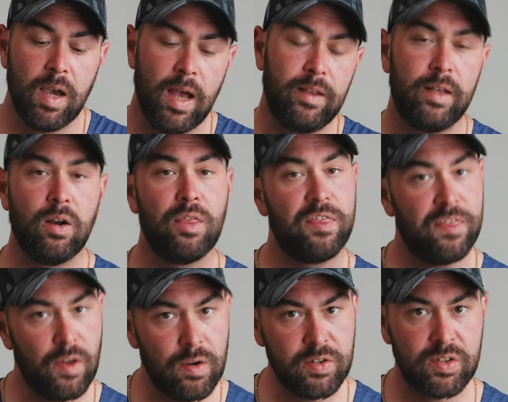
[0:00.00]
And then on
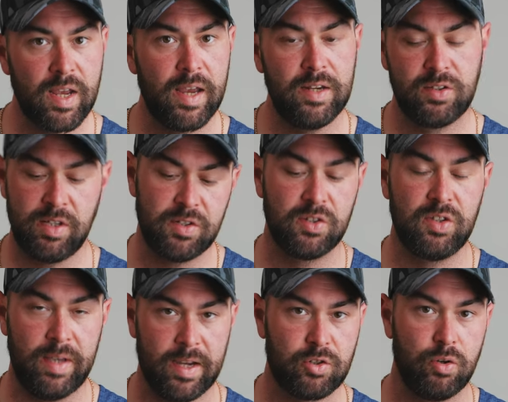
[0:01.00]
Thursdays, this is
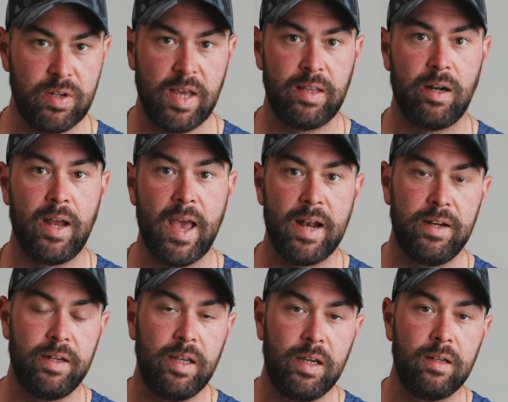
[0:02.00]
the extra day that I
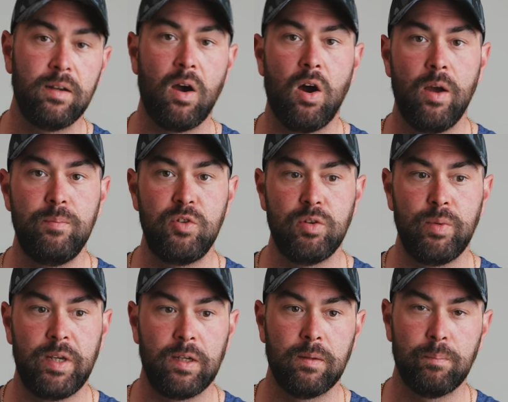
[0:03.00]
added in, I'm
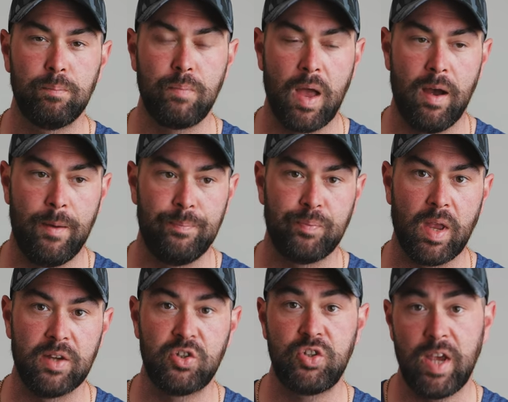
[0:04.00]
doing
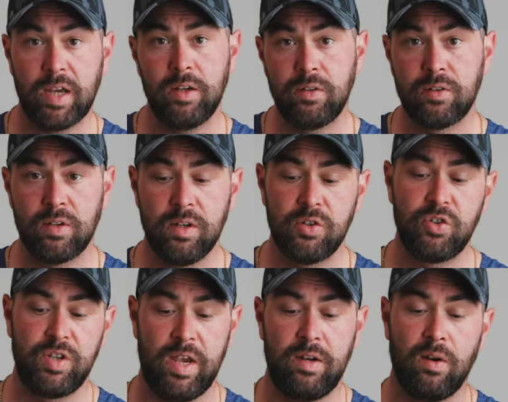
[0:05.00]
a second
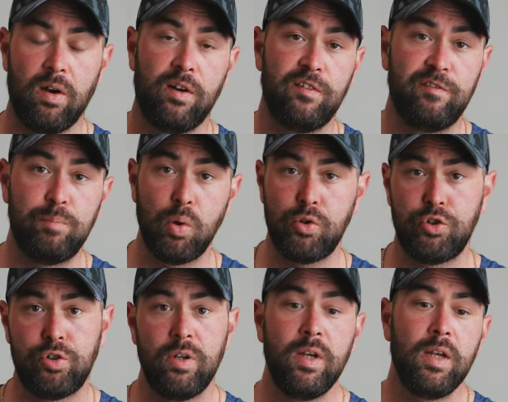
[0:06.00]
set of
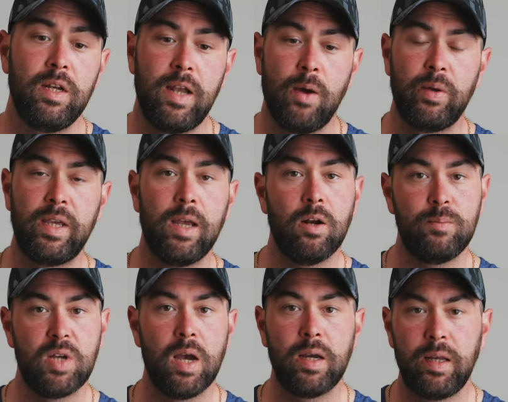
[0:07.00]
push. Now again, I'm
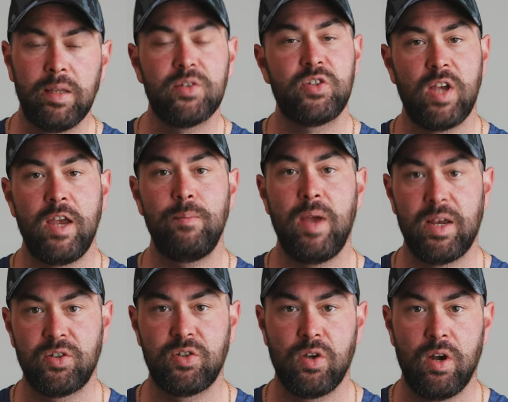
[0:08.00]
targeting the same
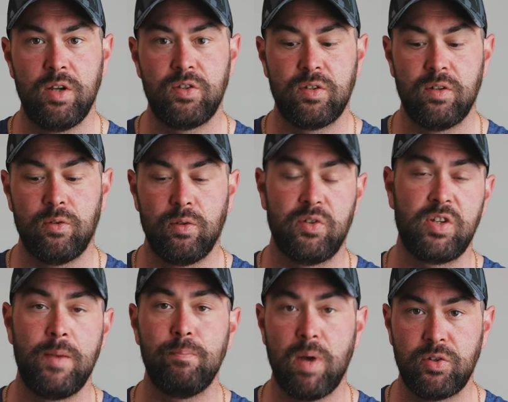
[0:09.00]
exercise or the
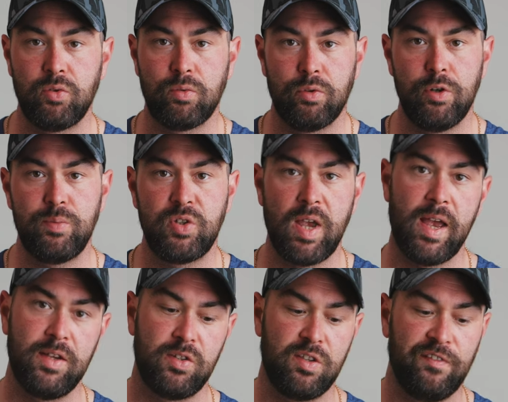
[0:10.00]
same muscle groups
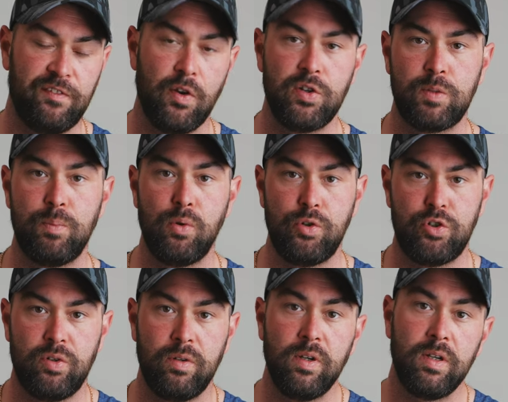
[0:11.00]
as the first
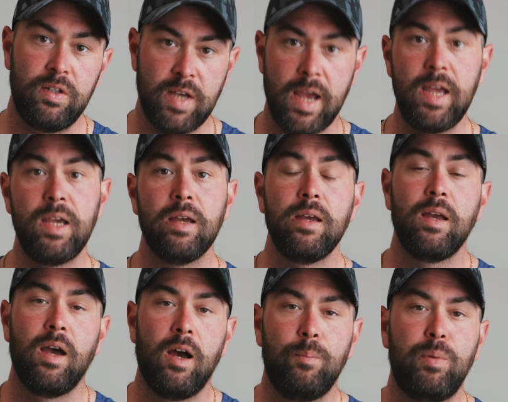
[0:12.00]
push day,
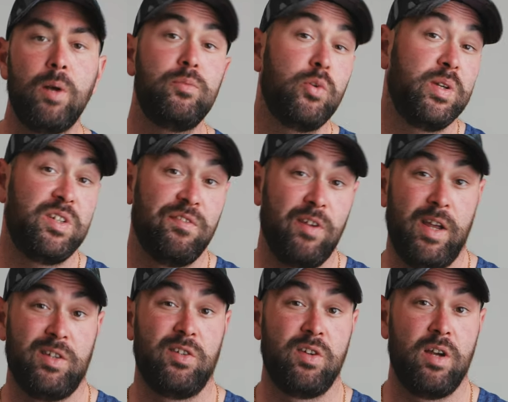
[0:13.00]
but I'm doing different
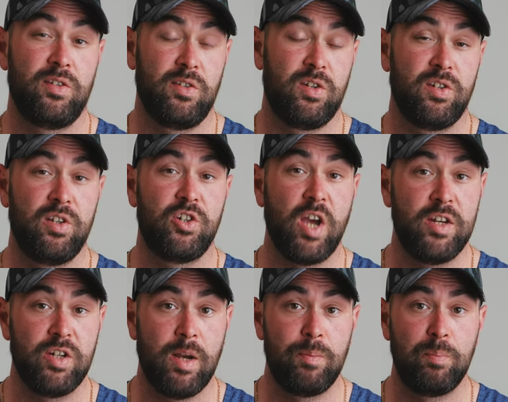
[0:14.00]
exercises just to
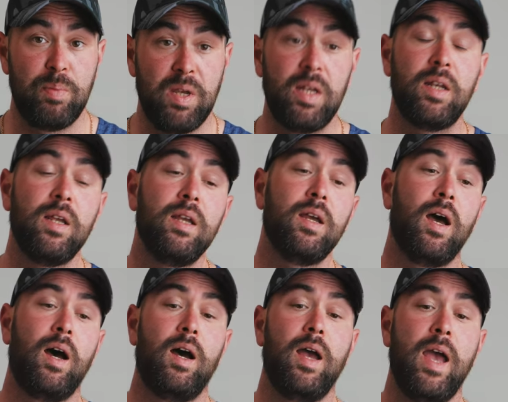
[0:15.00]
change it up a bit.
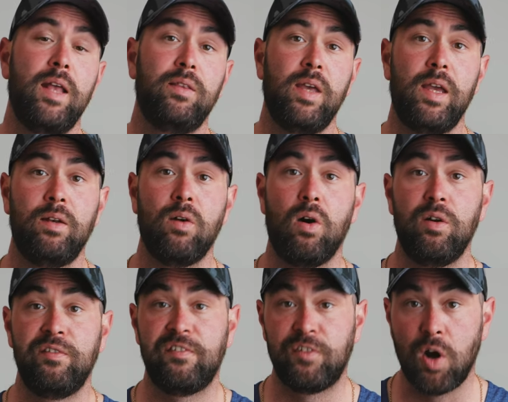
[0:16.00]
And then
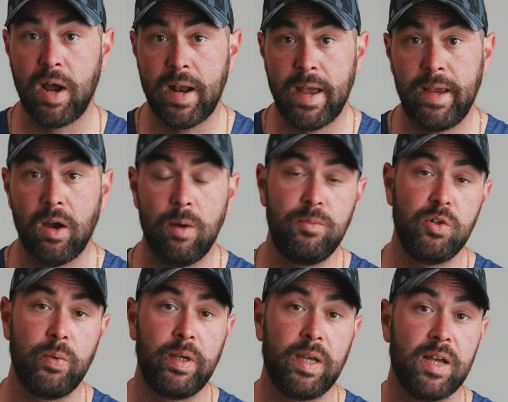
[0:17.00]
on Friday, I'm
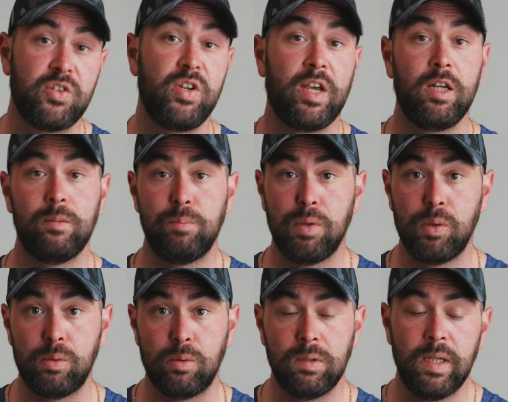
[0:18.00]
doing a second
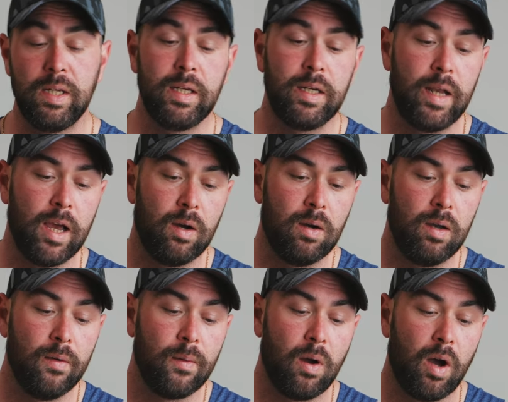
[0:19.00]
pull. Now,
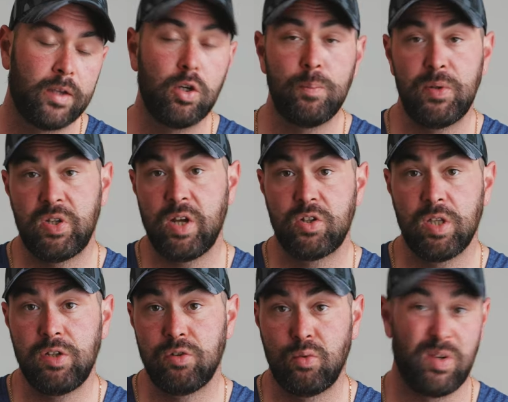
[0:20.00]
I could
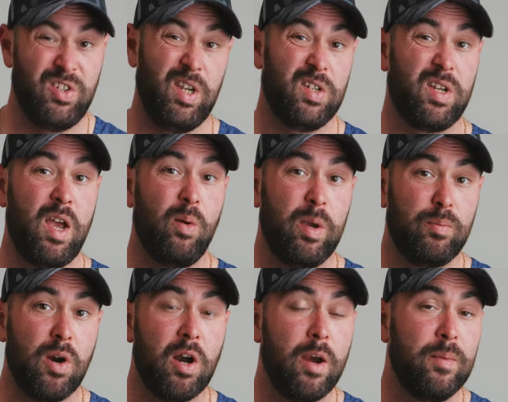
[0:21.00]
potentially do a 6-day-a-week
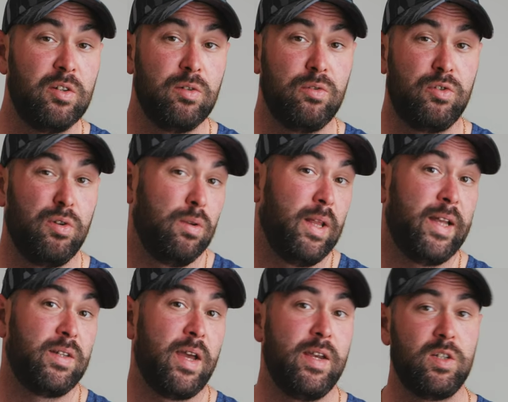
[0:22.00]
program and do 2
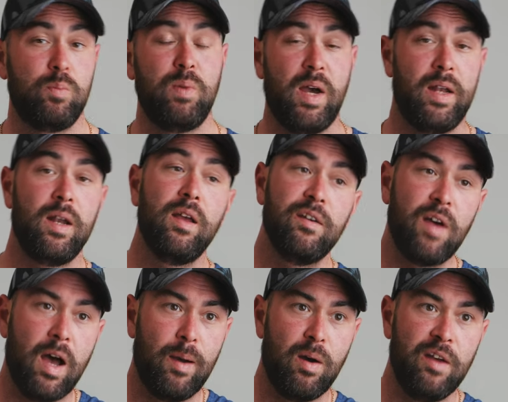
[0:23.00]
leg days, but
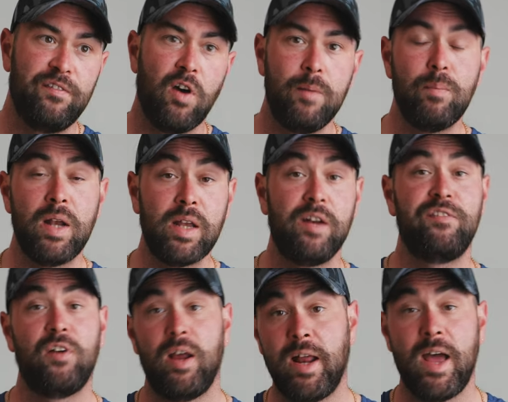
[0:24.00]
I find Monday to
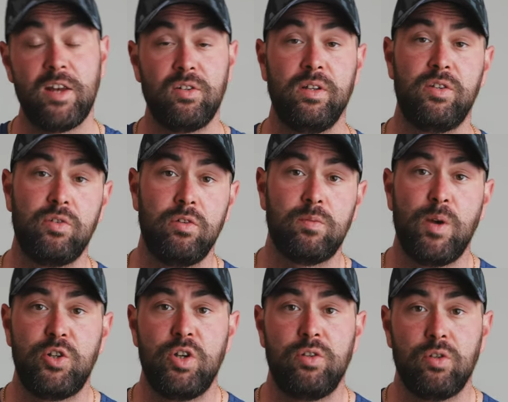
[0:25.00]
Friday actually suits
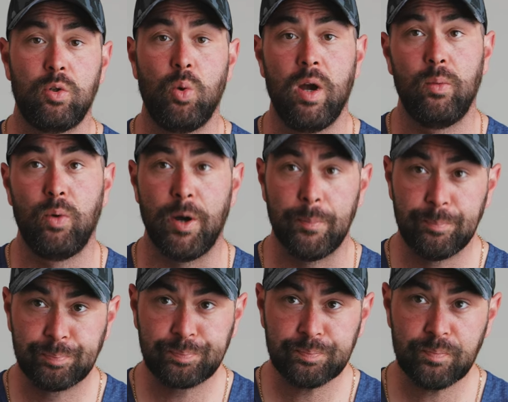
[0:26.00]
my schedule quite well.